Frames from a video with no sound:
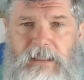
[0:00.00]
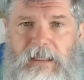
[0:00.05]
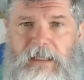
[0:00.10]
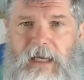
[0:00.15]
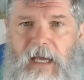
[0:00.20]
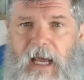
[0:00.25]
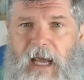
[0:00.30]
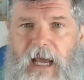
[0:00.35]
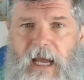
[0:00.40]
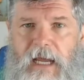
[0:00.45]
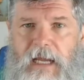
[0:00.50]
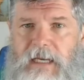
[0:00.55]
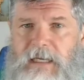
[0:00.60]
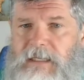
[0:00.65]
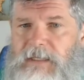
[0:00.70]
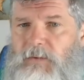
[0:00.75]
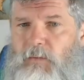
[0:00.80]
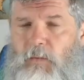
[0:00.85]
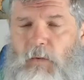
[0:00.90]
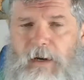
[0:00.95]

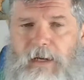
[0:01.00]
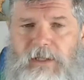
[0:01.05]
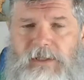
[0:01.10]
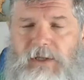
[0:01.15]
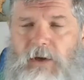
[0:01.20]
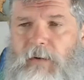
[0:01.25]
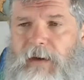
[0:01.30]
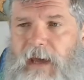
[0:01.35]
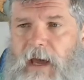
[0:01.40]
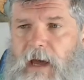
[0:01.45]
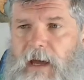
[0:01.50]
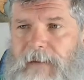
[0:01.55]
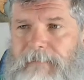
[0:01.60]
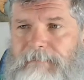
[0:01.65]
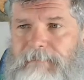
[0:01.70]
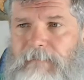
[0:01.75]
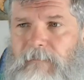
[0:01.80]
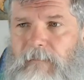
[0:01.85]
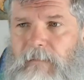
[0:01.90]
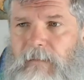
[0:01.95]
And what is going on?
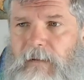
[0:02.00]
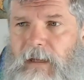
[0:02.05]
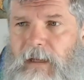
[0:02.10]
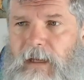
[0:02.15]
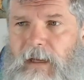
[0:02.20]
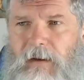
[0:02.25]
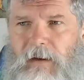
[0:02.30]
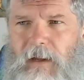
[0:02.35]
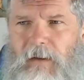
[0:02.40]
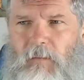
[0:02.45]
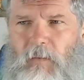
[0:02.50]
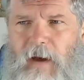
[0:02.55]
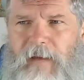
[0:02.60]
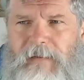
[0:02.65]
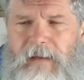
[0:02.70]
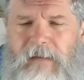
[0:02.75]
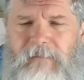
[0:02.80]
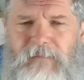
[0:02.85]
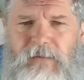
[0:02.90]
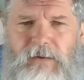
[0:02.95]
And why the
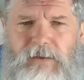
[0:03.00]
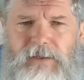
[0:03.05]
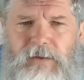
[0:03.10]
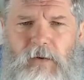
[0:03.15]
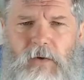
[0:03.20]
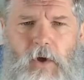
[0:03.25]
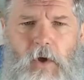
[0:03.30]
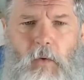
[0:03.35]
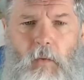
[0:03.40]
confusion?